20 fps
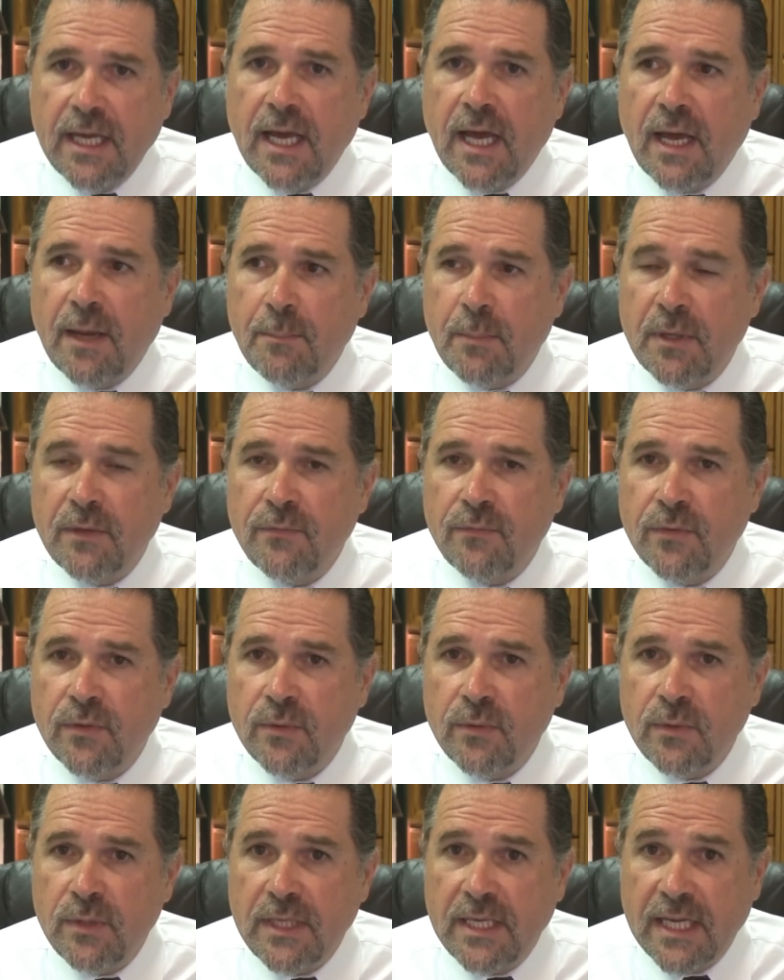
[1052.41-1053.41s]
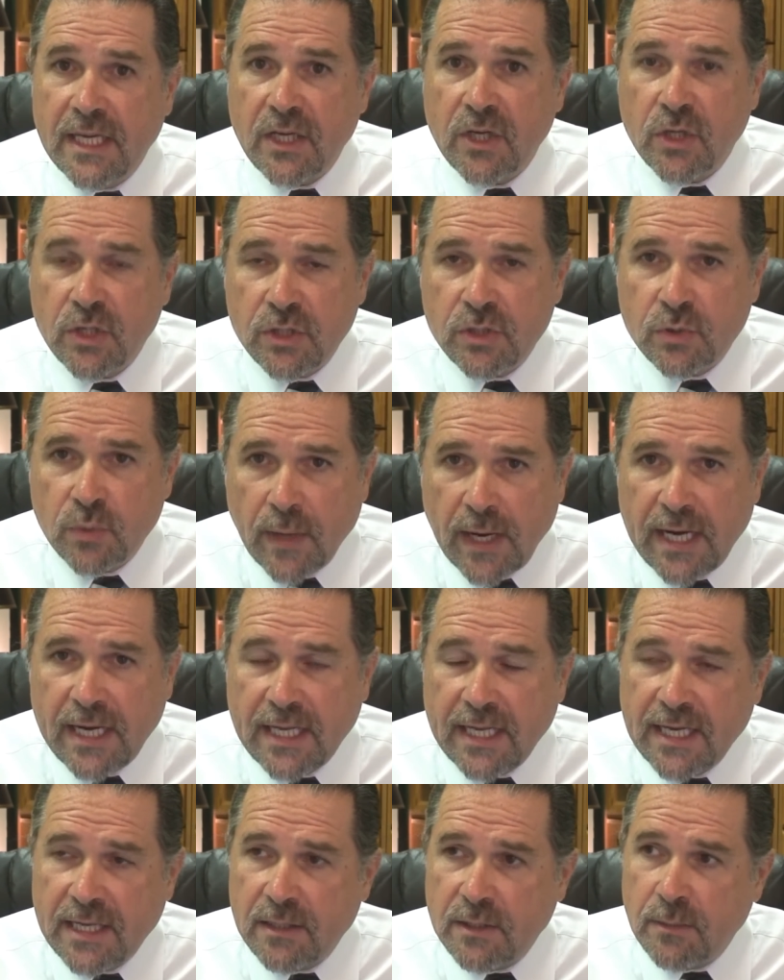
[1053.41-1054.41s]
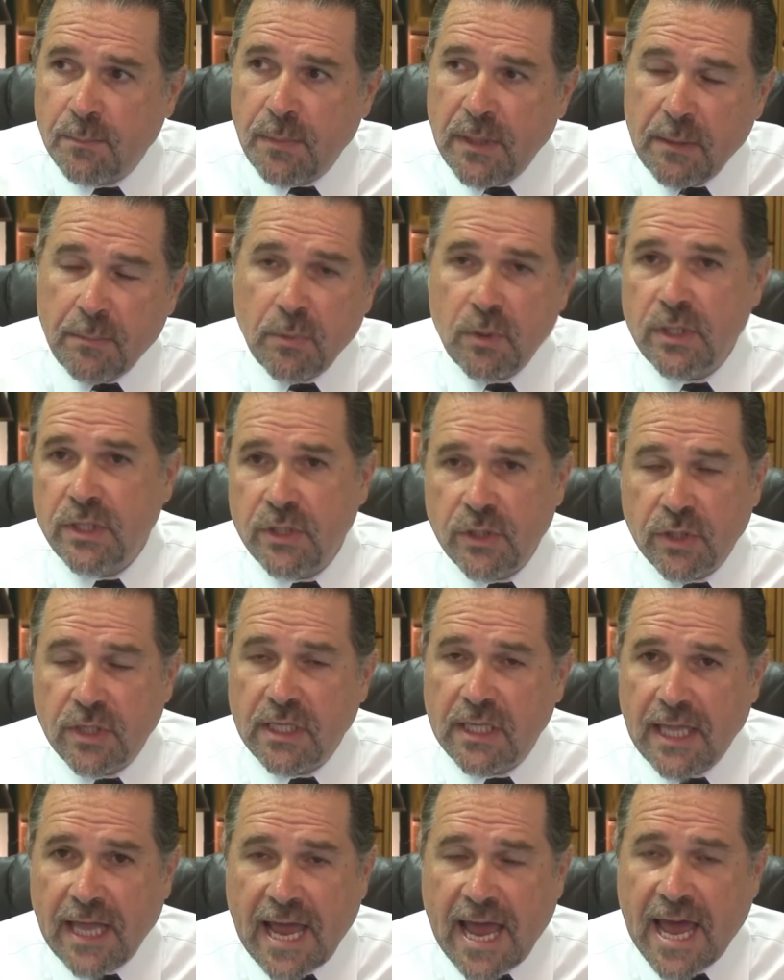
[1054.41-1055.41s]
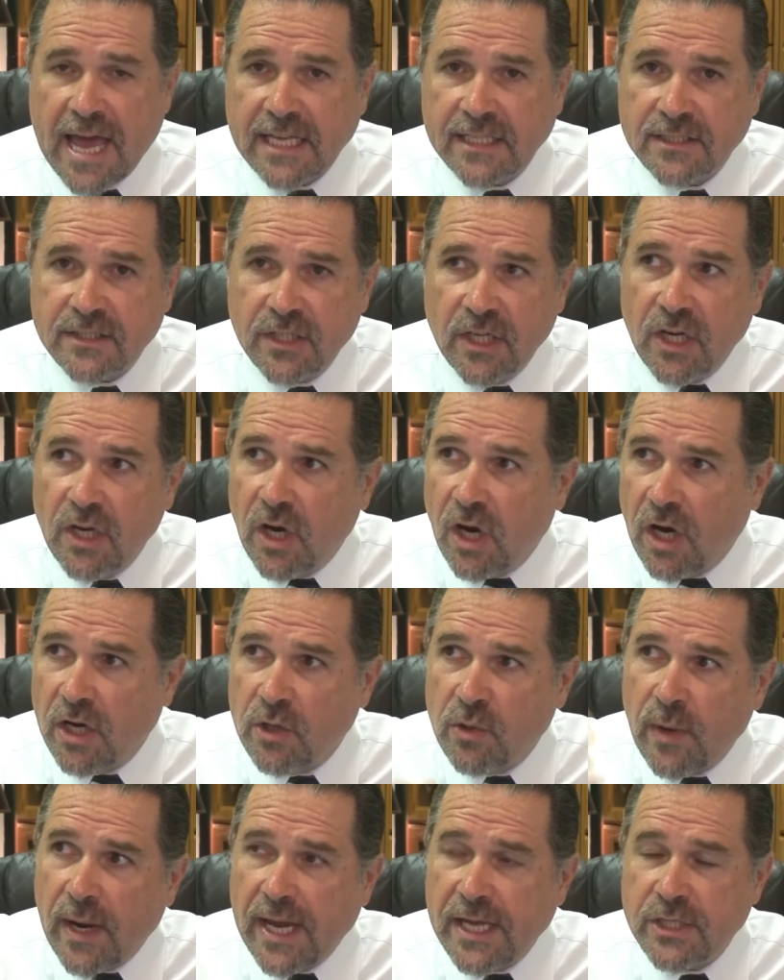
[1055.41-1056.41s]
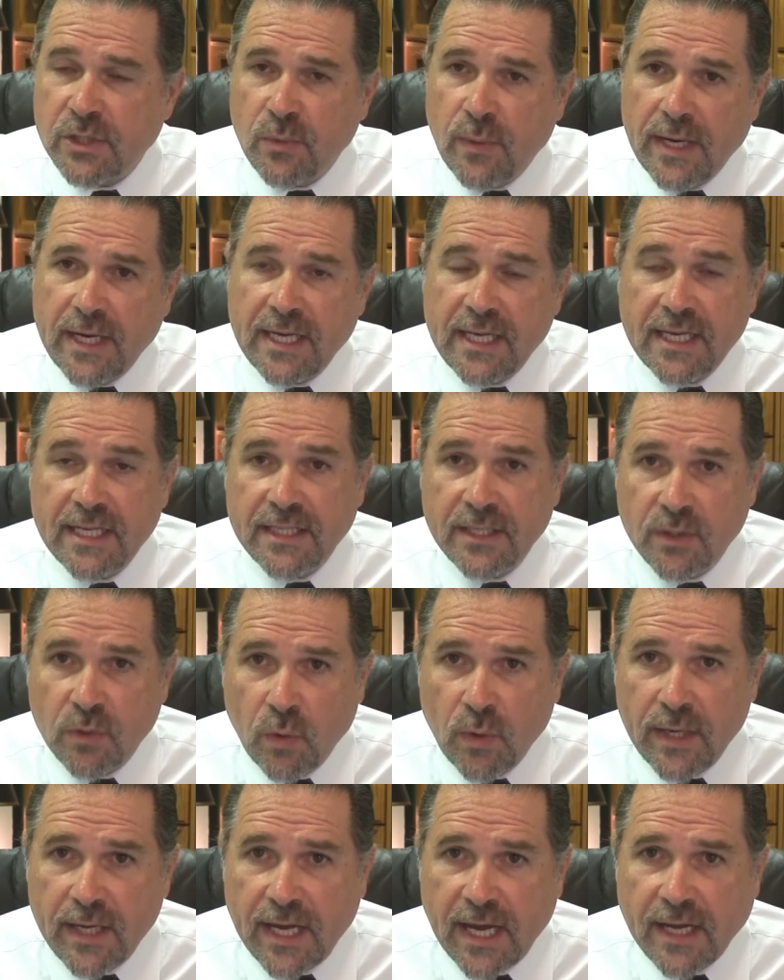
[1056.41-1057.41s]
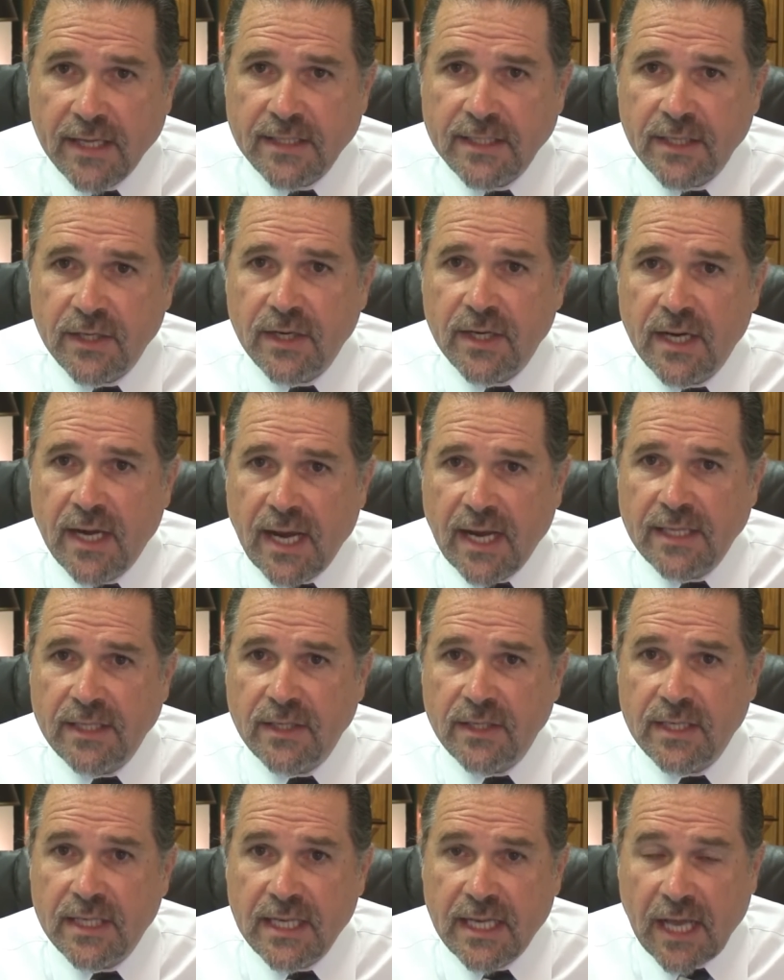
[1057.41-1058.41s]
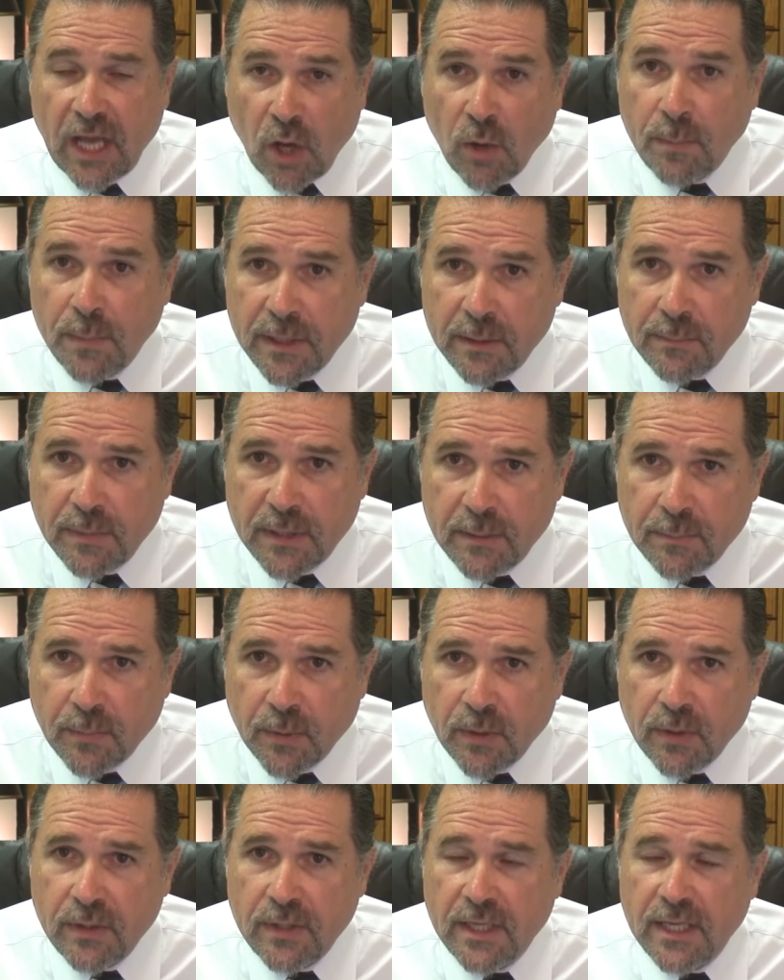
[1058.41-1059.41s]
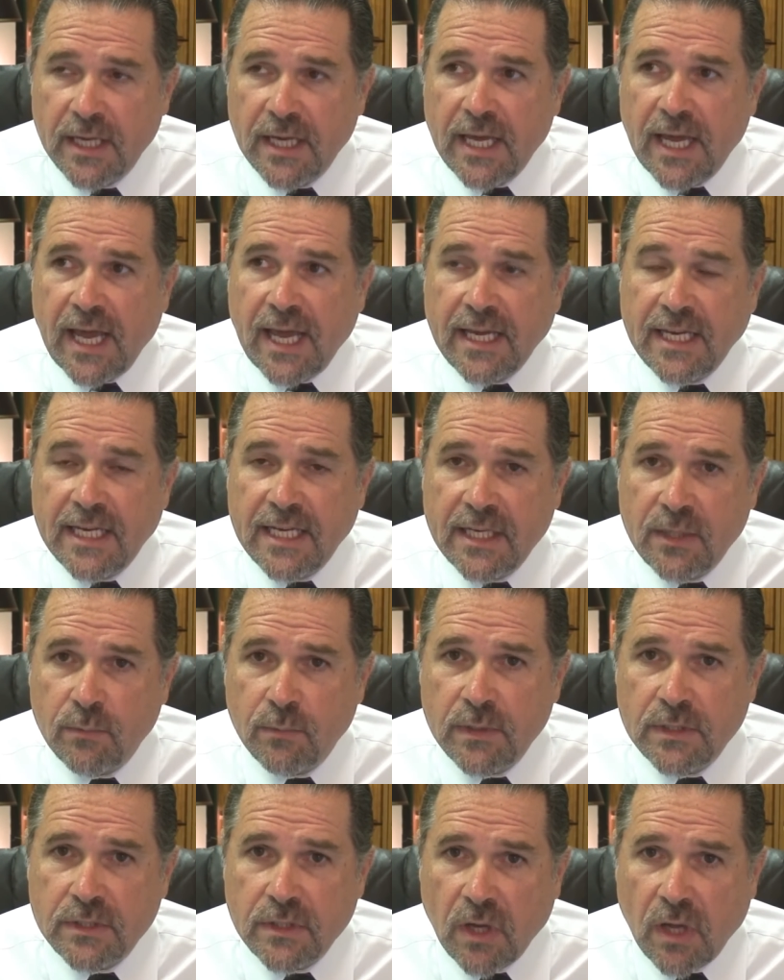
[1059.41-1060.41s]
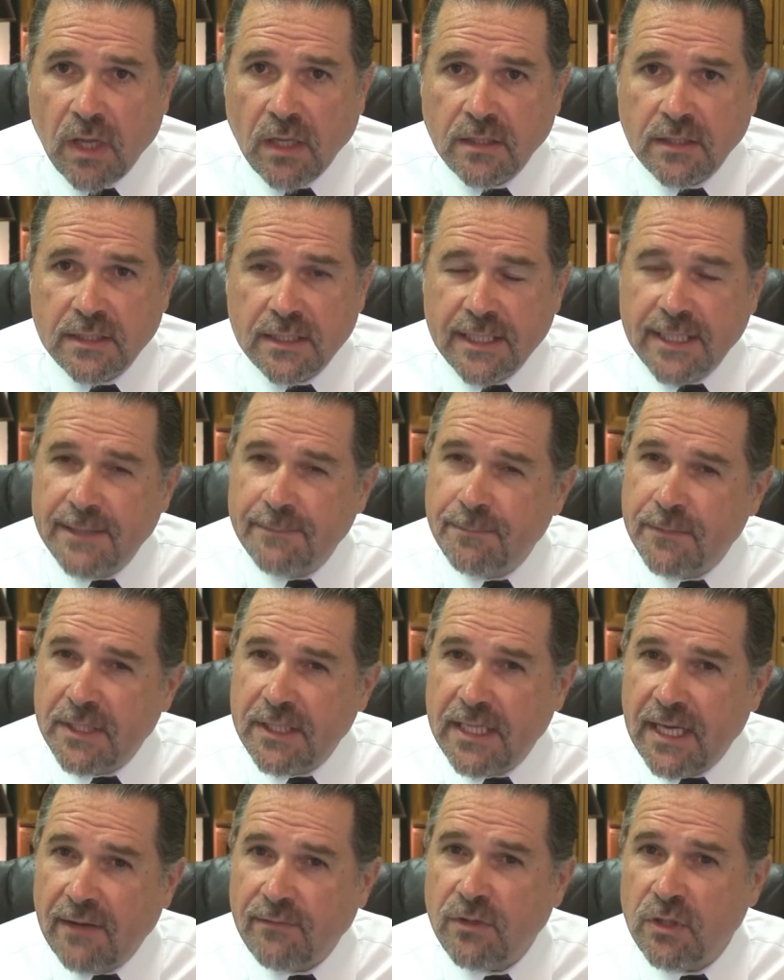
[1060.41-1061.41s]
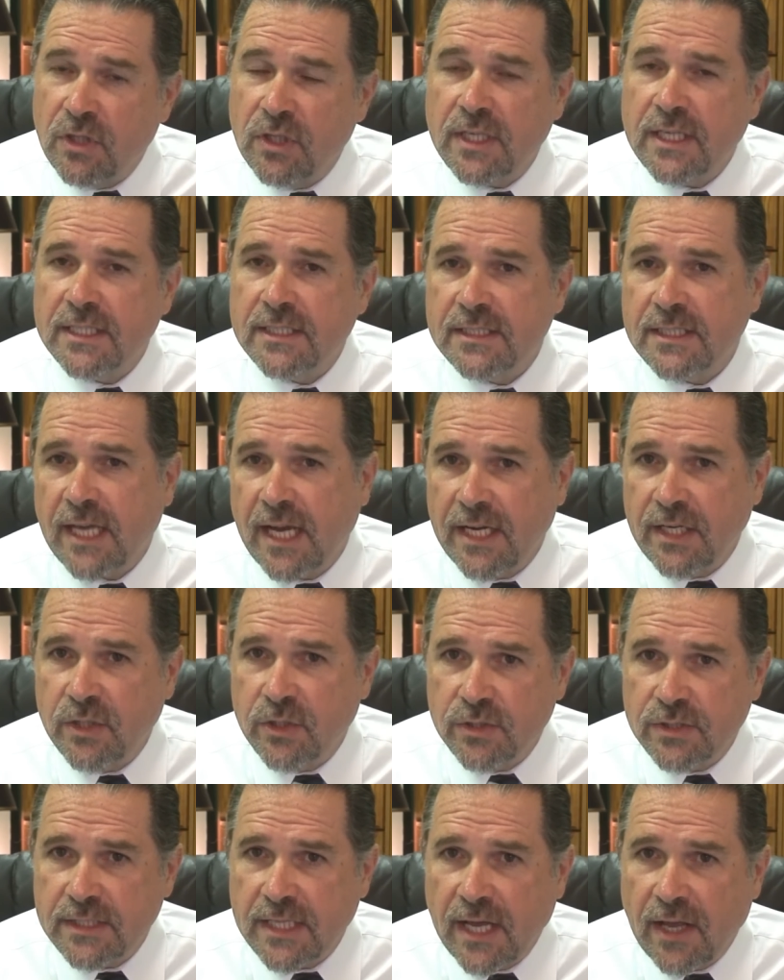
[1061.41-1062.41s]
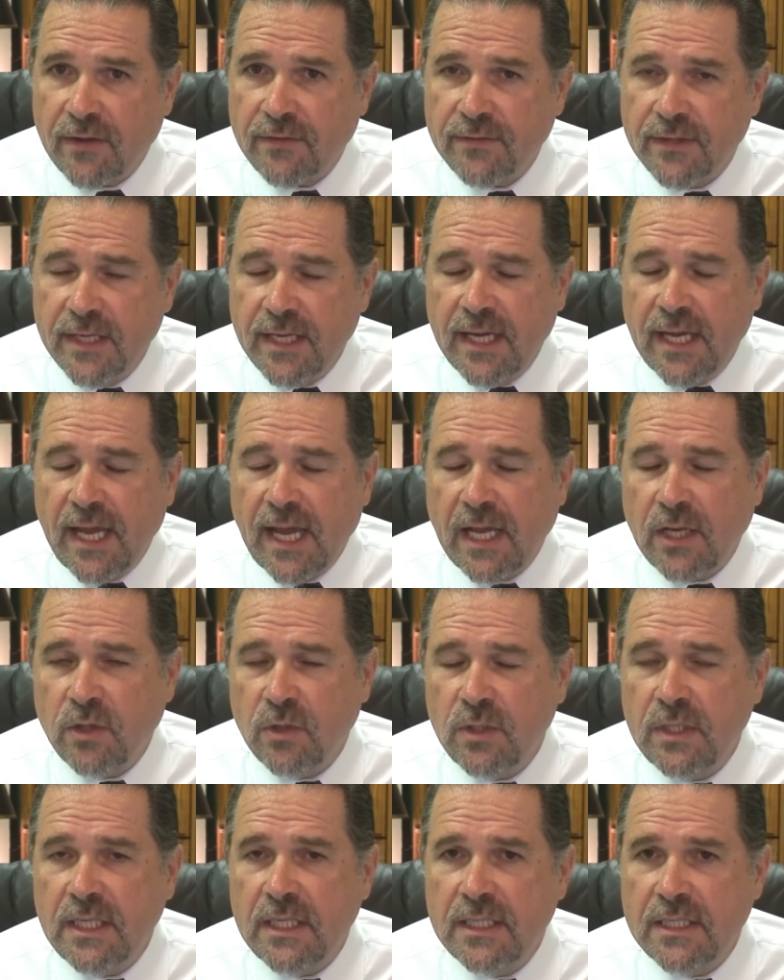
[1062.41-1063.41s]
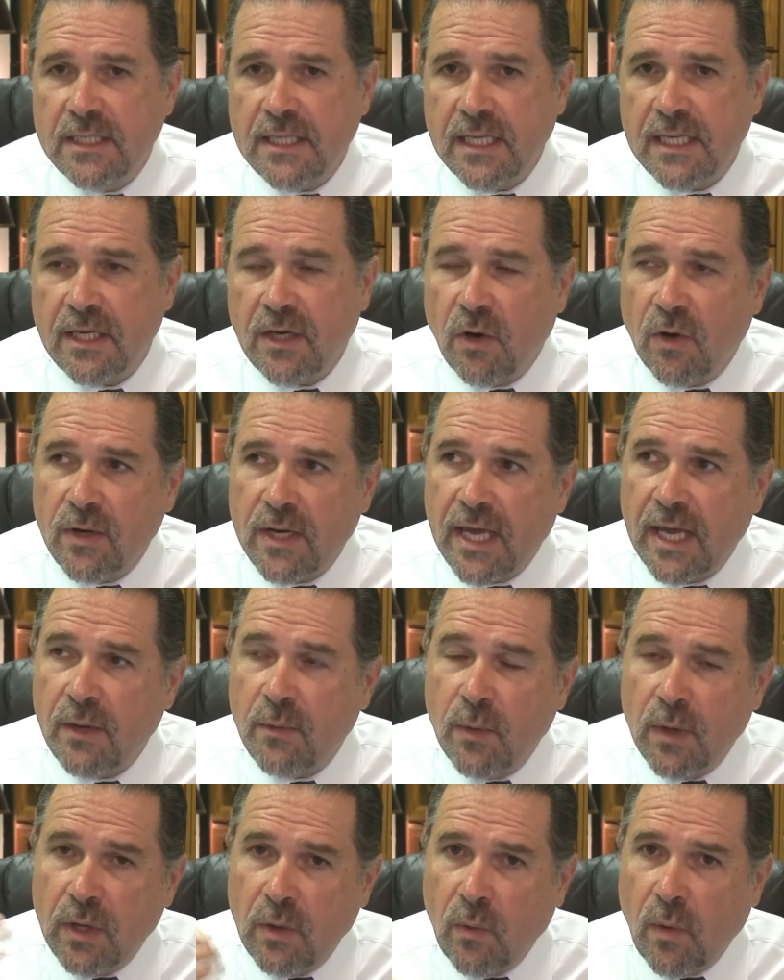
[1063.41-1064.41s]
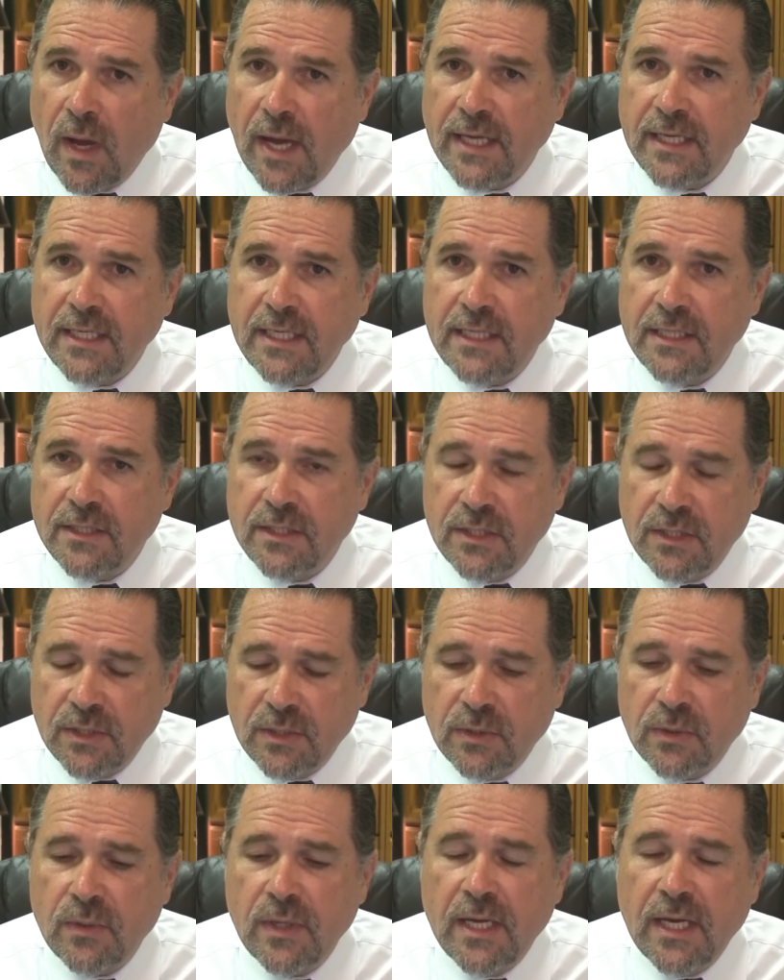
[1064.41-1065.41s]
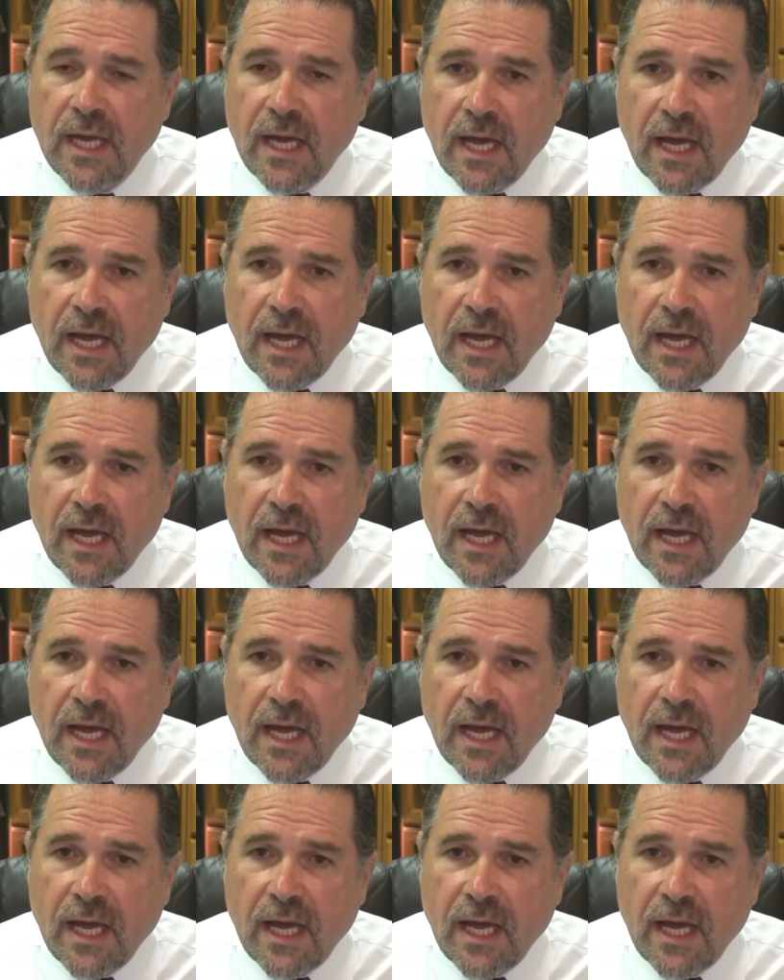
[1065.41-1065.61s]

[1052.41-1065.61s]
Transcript: But if you get good training and the people in your class are graduating and they're going out there and they're helping people and getting results, then you have to look inside of yourself and you need to think, okay, what do I need to do?